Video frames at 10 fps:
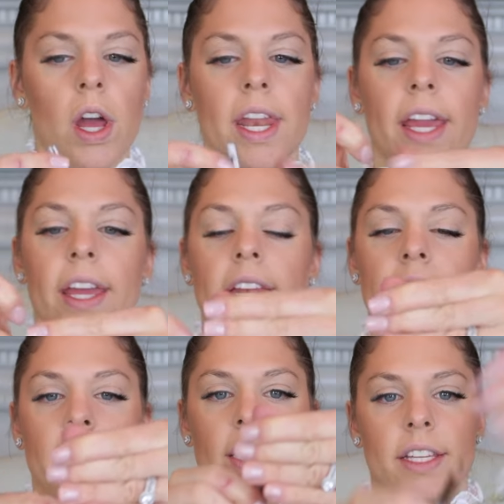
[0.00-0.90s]
one
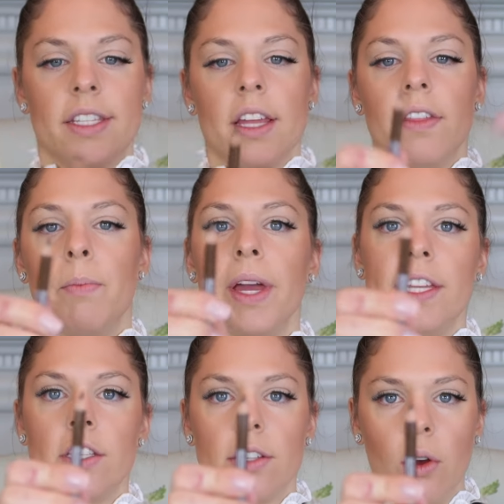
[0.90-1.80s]
end is the
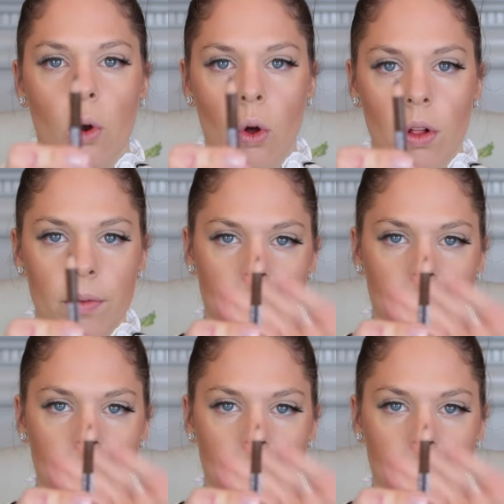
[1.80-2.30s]
pencil,